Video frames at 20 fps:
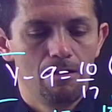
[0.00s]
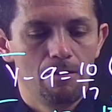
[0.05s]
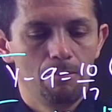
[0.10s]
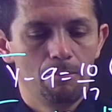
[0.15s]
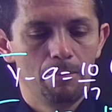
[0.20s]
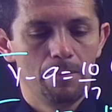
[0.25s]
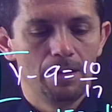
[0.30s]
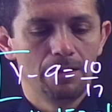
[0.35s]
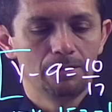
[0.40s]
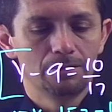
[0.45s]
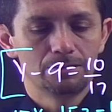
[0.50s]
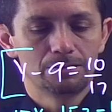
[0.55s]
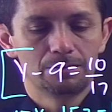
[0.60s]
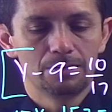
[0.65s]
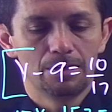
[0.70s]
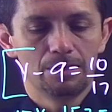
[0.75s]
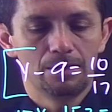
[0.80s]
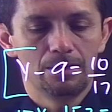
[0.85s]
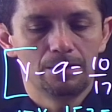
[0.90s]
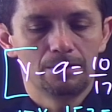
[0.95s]
Minus
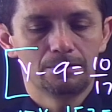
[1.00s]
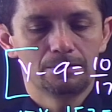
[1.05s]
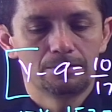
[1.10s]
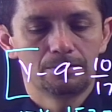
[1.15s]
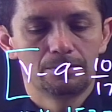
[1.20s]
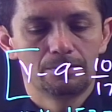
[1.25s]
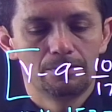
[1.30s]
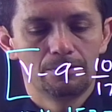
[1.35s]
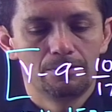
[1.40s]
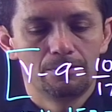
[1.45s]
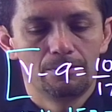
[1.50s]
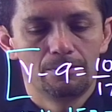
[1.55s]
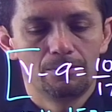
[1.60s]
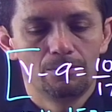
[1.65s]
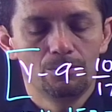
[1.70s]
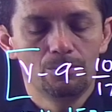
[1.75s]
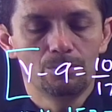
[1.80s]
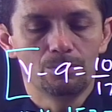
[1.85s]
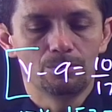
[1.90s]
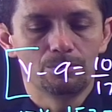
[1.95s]
10x,
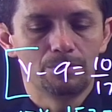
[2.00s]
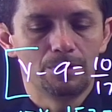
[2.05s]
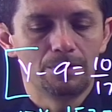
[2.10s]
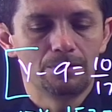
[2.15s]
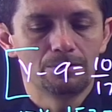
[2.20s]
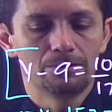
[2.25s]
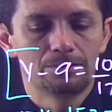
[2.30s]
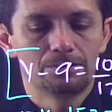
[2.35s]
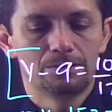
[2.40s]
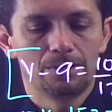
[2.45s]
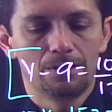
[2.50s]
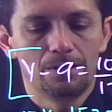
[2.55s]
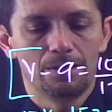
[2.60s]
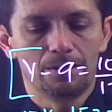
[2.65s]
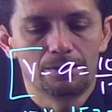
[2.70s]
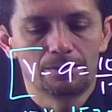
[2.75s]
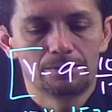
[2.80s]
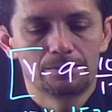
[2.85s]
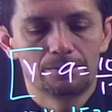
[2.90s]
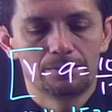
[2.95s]
oh, minus
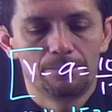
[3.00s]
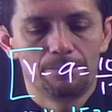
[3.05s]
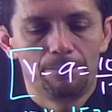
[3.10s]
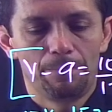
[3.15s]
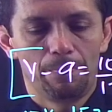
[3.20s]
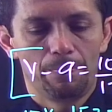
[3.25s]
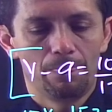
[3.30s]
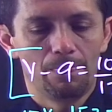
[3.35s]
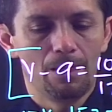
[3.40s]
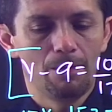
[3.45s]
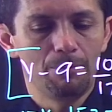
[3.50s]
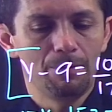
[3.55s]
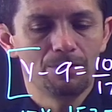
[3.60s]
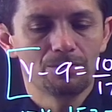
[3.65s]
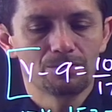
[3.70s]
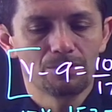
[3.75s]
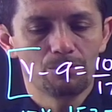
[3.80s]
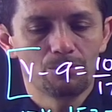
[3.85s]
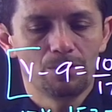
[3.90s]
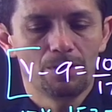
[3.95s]
10x. Not
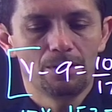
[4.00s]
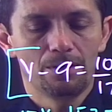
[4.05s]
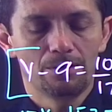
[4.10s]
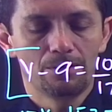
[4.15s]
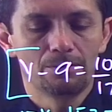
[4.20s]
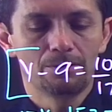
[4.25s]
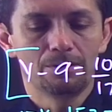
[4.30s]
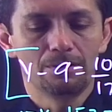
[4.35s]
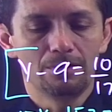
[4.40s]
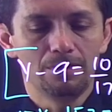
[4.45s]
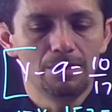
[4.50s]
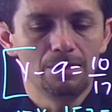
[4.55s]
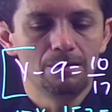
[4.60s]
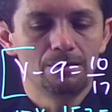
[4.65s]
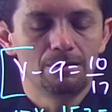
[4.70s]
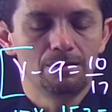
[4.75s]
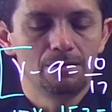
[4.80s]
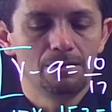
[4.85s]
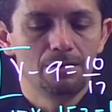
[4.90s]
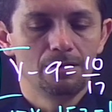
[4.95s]
because I'm writing underneath,
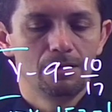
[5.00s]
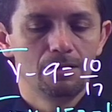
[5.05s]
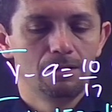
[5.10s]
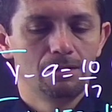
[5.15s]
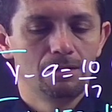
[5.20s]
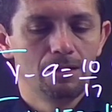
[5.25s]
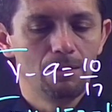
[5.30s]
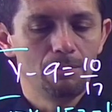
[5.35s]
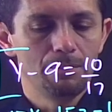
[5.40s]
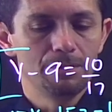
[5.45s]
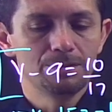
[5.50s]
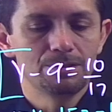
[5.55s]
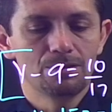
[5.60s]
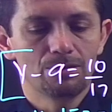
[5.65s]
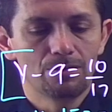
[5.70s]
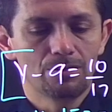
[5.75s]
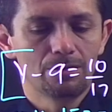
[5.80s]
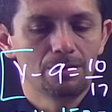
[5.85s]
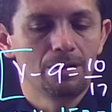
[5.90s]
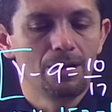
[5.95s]
that means
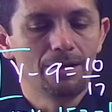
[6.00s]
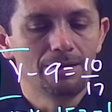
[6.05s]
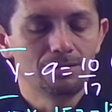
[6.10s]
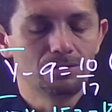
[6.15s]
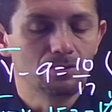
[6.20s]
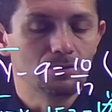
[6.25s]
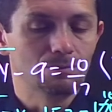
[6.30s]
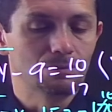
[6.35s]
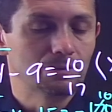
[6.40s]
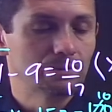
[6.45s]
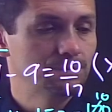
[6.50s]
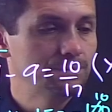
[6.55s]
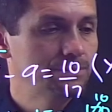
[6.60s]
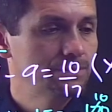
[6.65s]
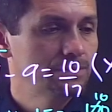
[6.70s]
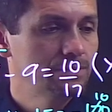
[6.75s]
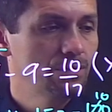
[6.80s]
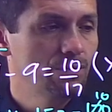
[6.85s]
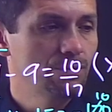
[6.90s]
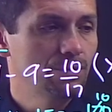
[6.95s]
they're like terms,
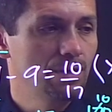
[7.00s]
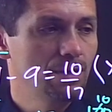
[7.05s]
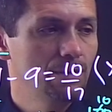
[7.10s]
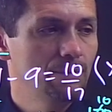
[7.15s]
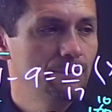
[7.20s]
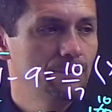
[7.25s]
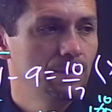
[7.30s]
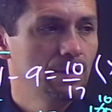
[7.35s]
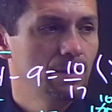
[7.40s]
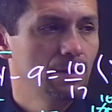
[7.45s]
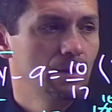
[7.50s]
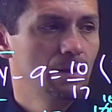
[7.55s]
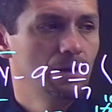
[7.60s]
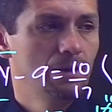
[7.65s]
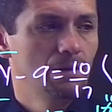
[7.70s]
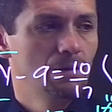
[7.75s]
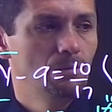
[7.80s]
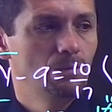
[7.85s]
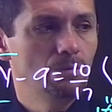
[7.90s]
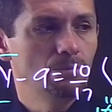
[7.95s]
okay?
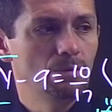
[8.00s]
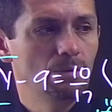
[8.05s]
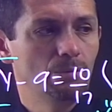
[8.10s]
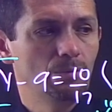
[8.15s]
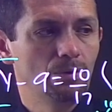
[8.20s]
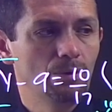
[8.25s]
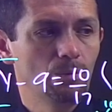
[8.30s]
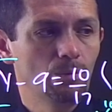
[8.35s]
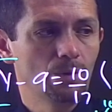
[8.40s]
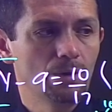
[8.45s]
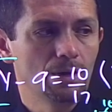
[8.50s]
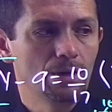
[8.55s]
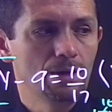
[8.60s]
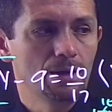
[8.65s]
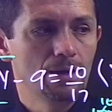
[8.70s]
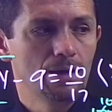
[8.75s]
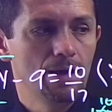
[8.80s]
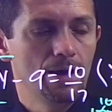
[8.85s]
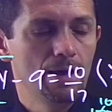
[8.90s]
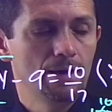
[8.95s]
Remember, I want
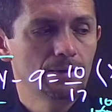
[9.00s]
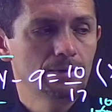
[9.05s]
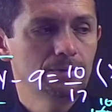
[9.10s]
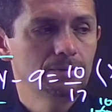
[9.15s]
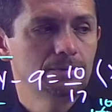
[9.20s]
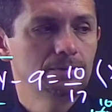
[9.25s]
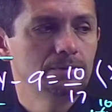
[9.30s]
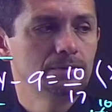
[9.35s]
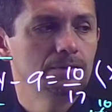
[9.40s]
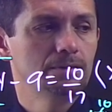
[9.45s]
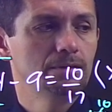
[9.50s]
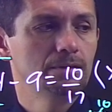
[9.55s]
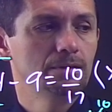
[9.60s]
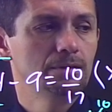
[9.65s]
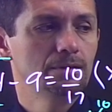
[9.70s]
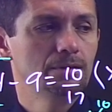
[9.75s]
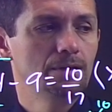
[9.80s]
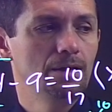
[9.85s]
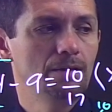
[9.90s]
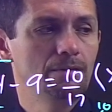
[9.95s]
x
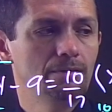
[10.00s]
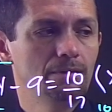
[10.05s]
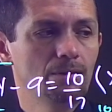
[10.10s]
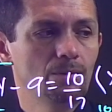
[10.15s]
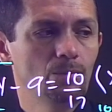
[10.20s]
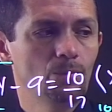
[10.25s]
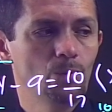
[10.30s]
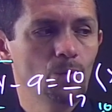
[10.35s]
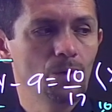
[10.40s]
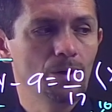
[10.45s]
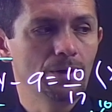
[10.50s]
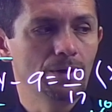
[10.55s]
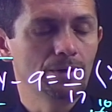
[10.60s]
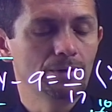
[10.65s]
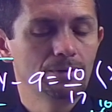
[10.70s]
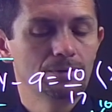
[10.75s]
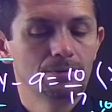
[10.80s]
and then y.